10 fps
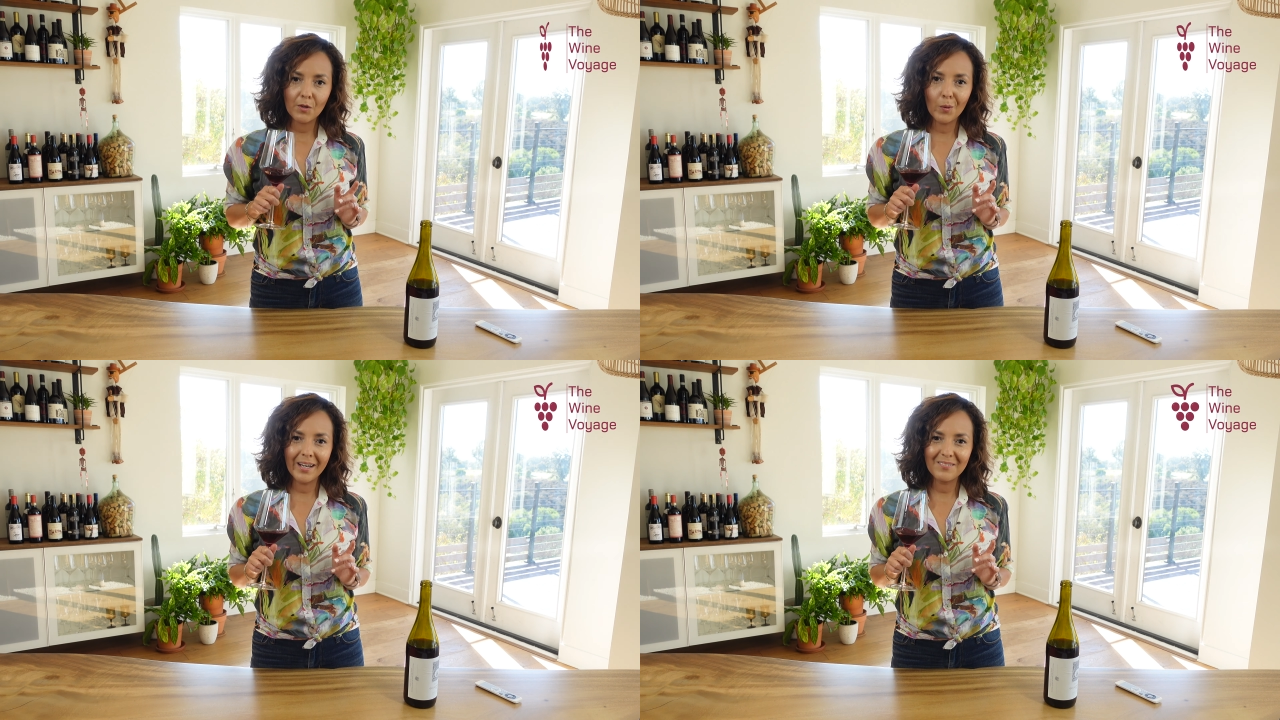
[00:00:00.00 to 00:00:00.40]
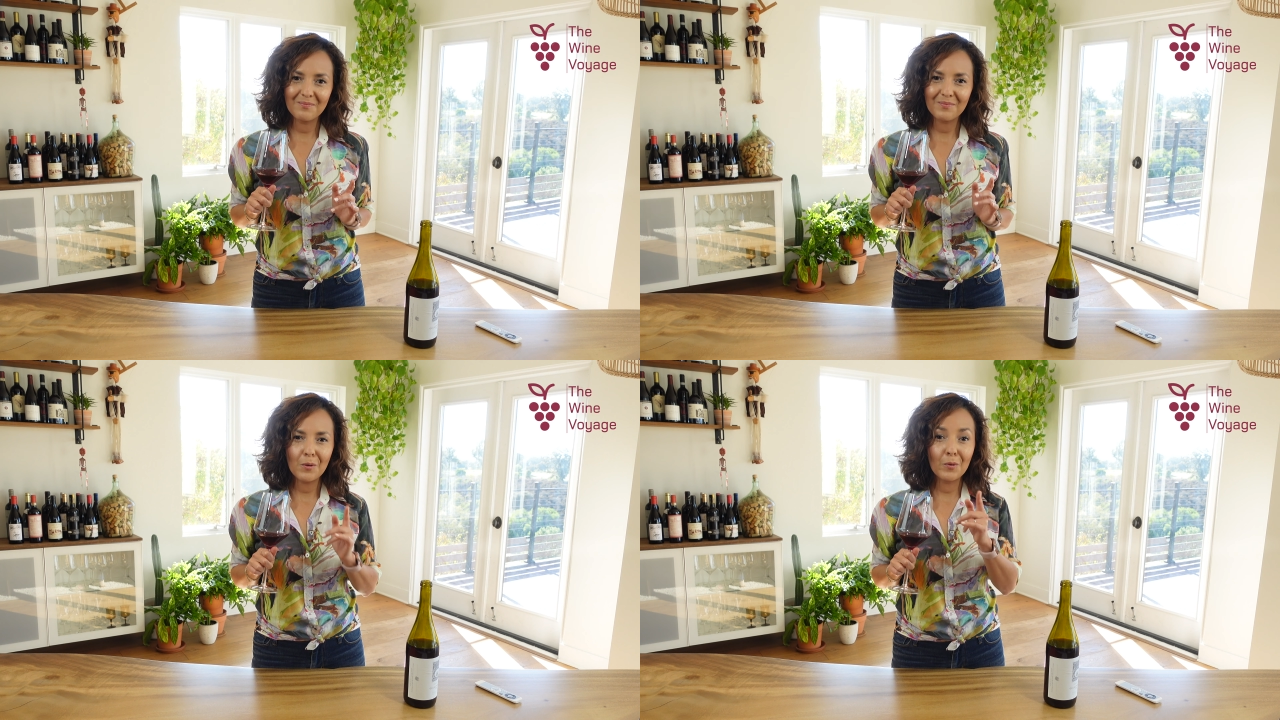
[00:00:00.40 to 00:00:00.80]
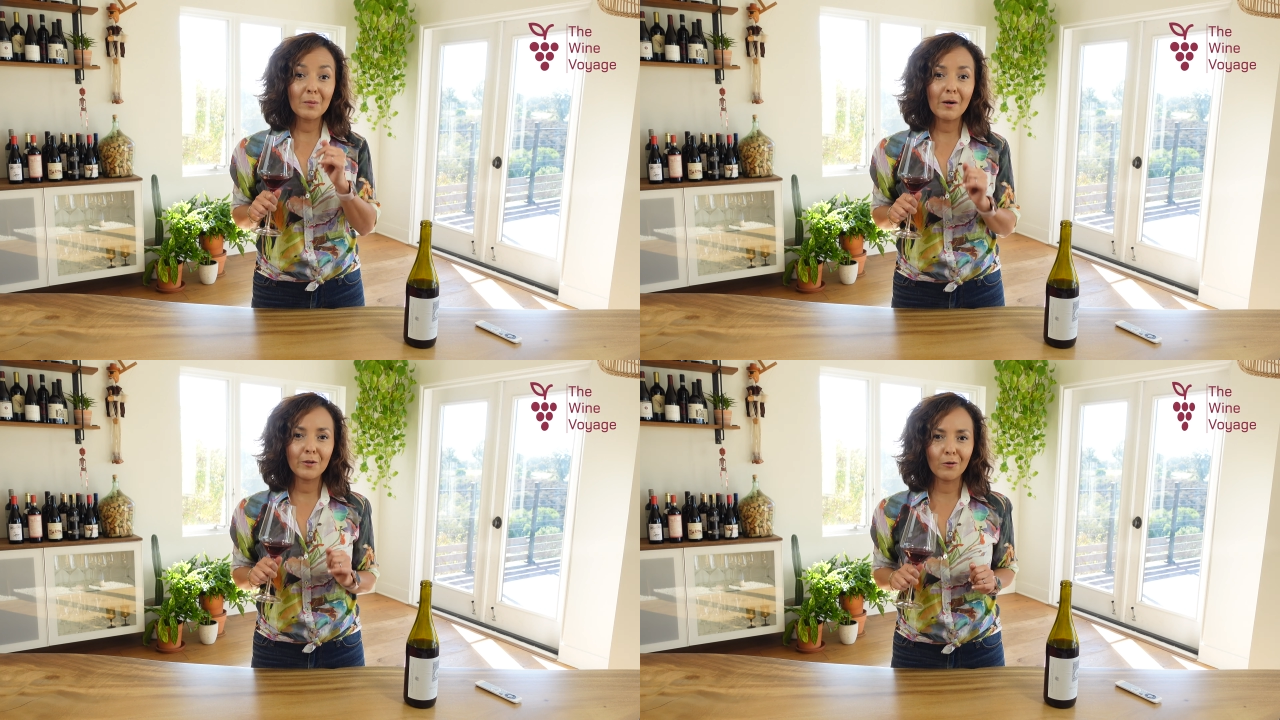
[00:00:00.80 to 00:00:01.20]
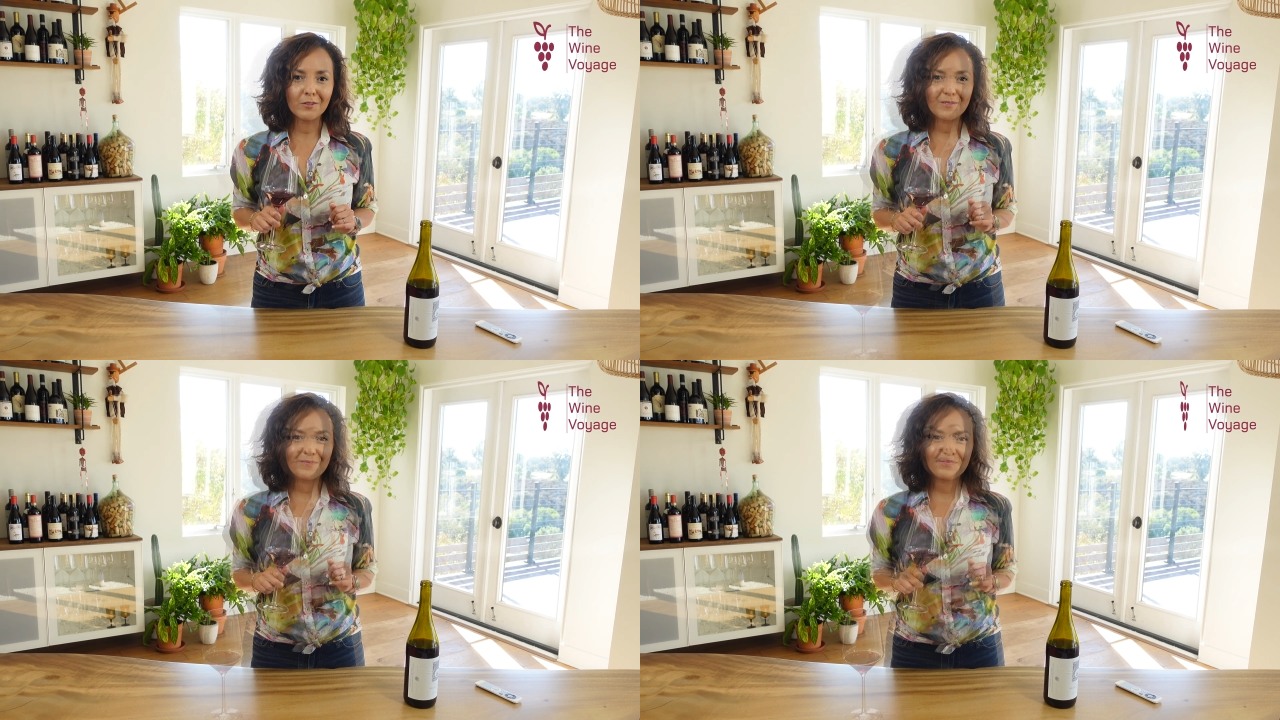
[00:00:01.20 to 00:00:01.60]
Okay, what about
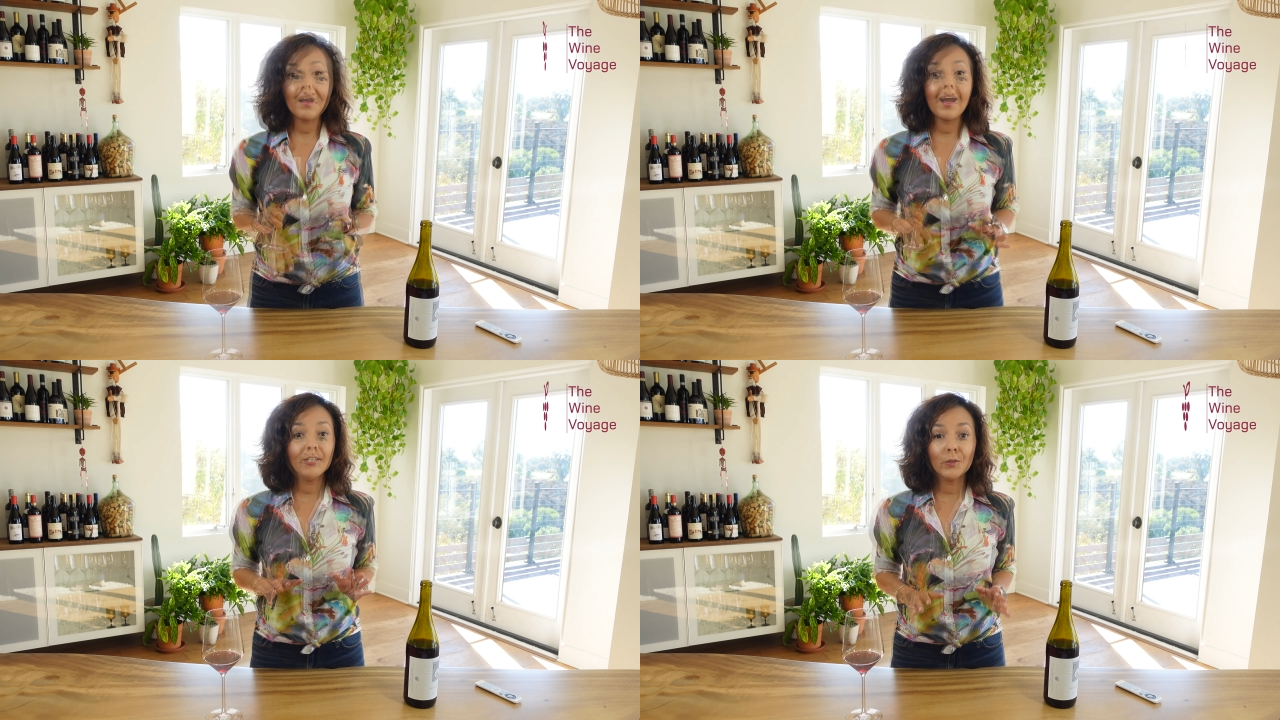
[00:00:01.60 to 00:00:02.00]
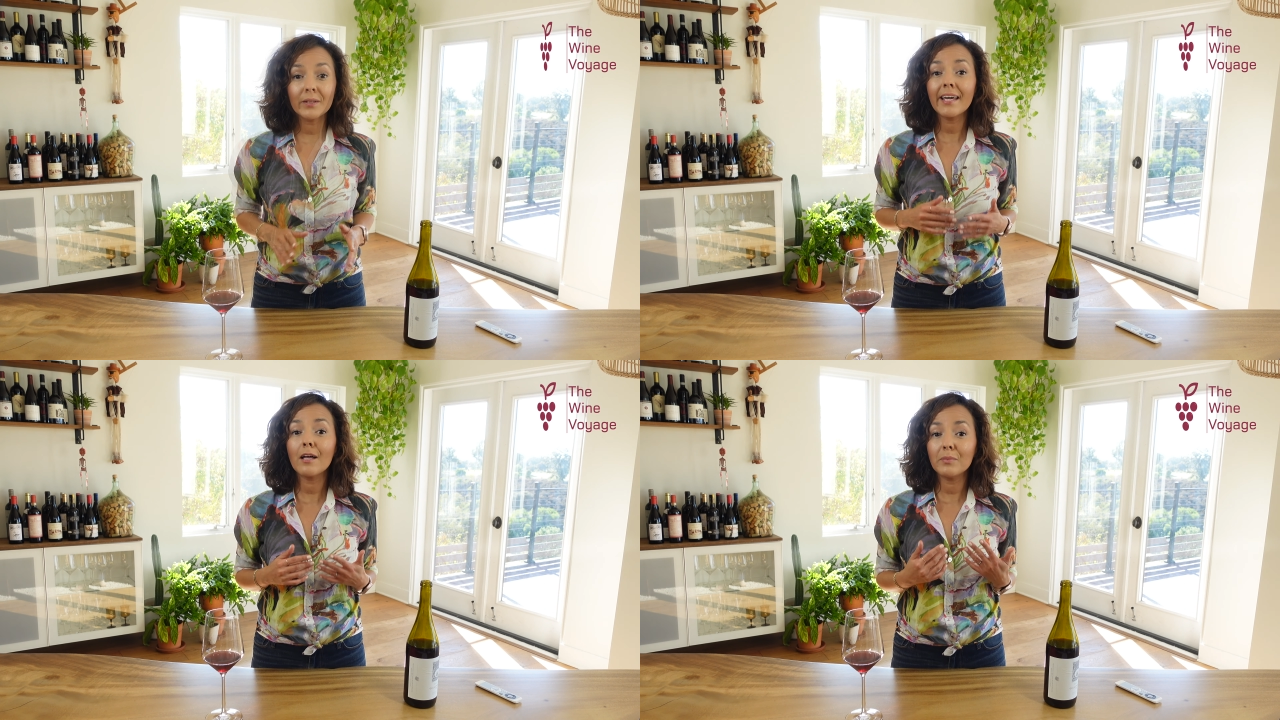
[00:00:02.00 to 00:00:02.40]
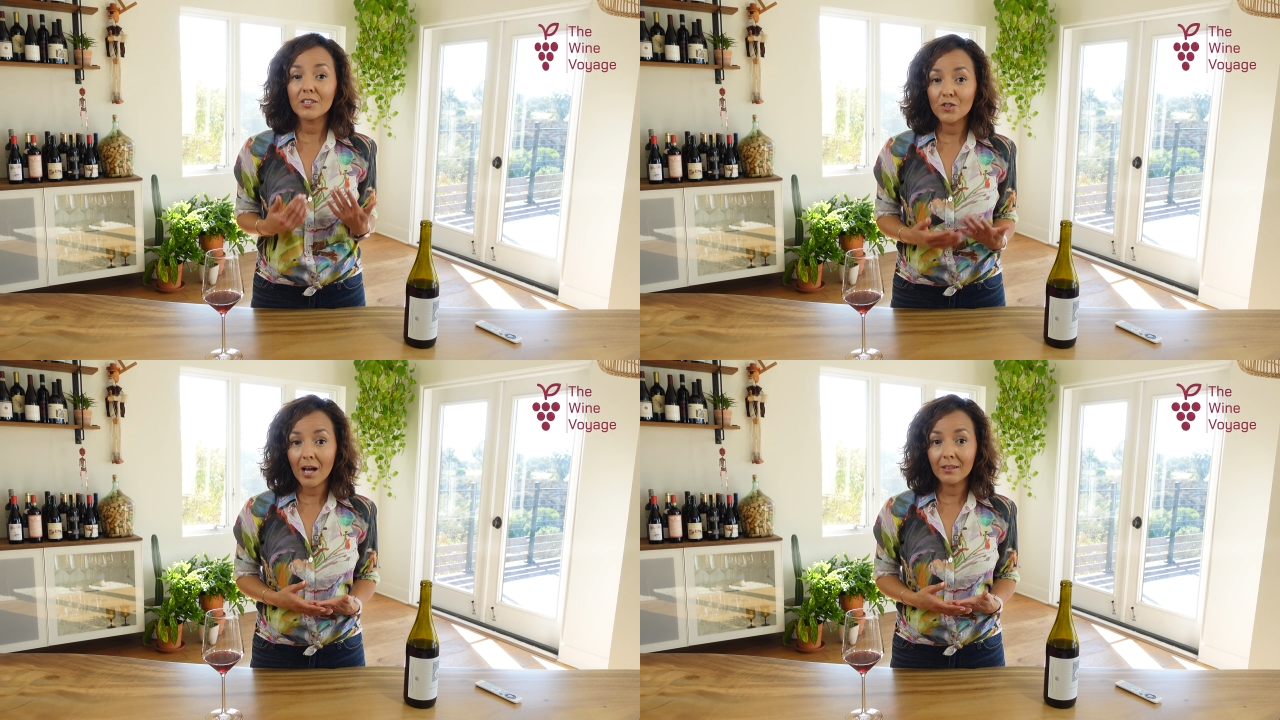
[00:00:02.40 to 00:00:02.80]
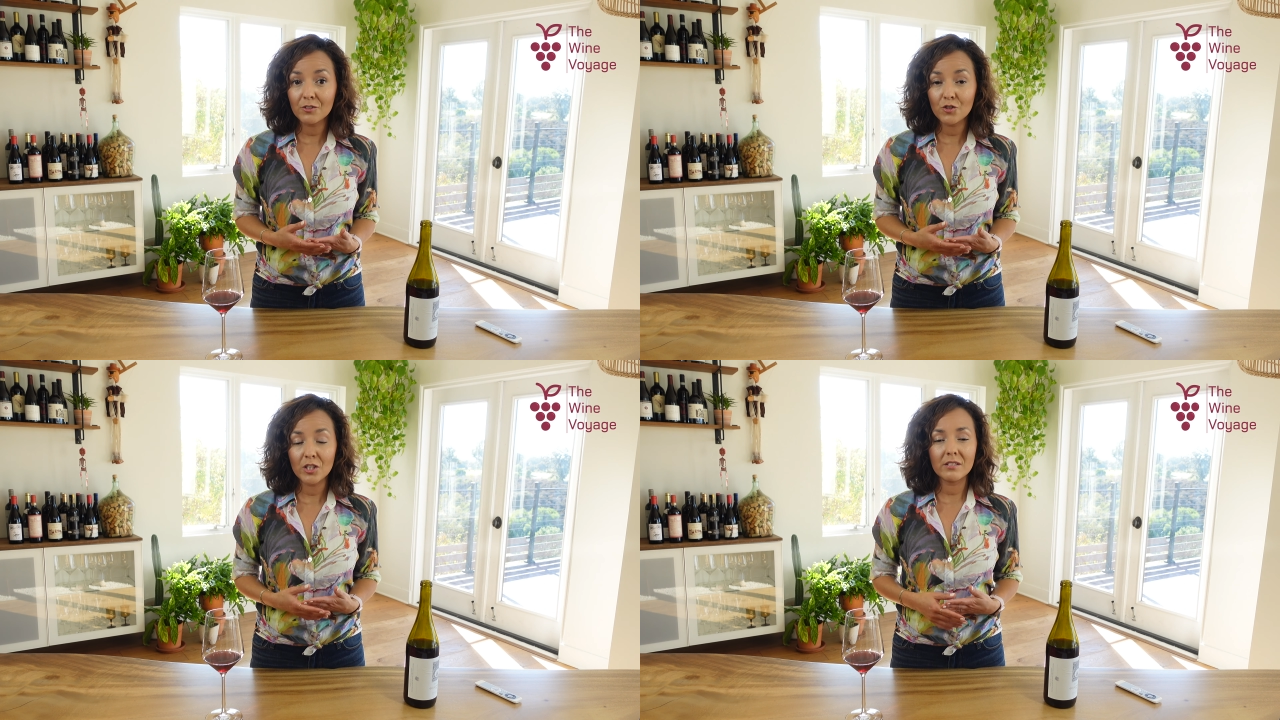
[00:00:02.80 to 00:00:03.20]
yours? I know it can be
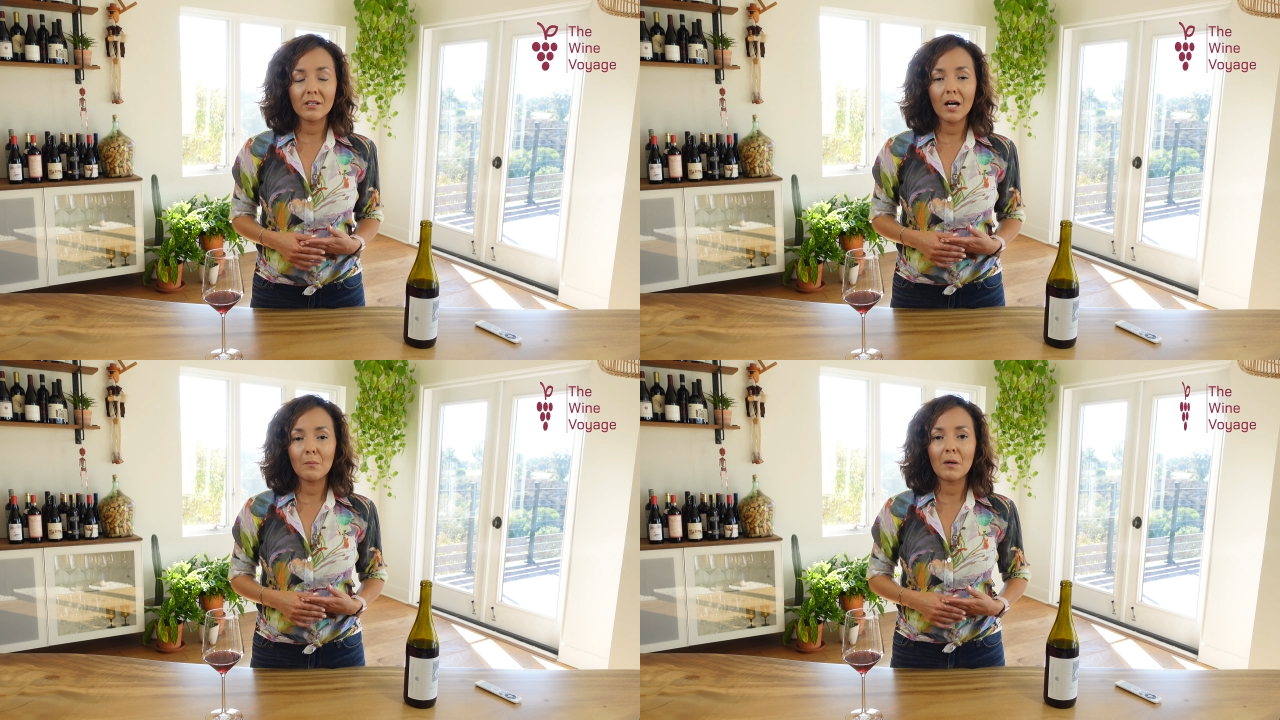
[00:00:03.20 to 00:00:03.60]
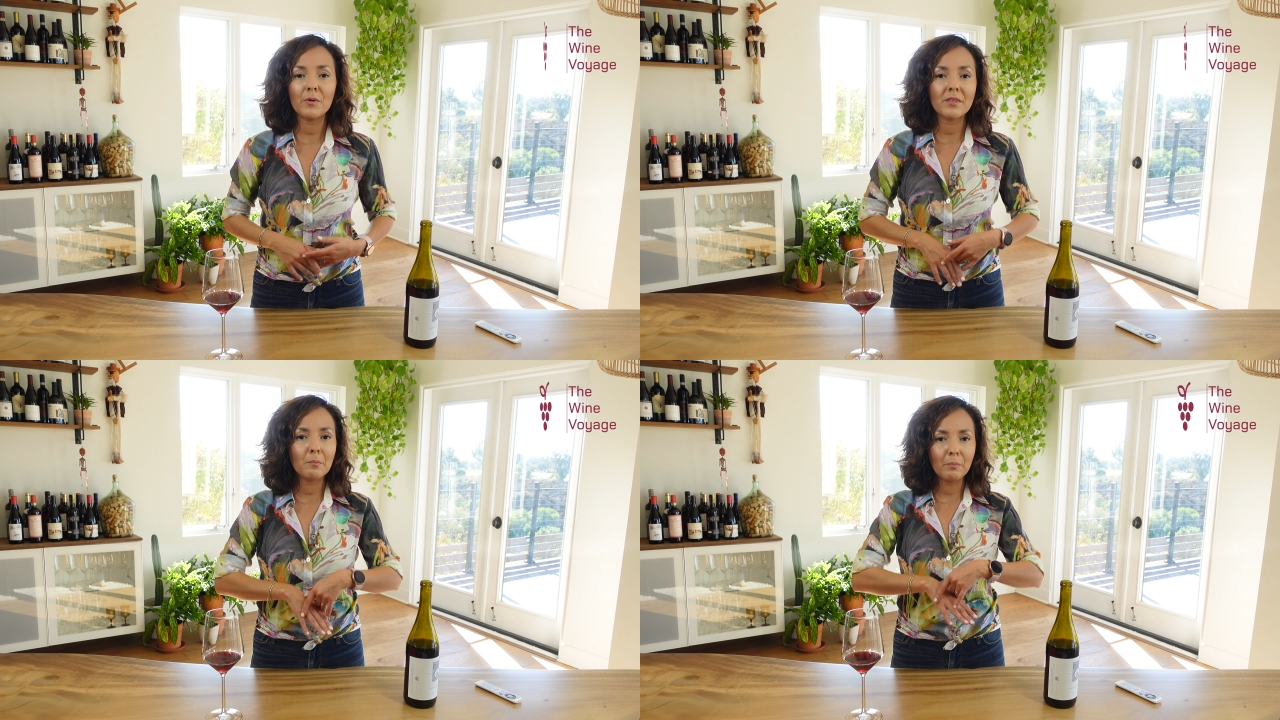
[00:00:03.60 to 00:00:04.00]
challenging to come up with a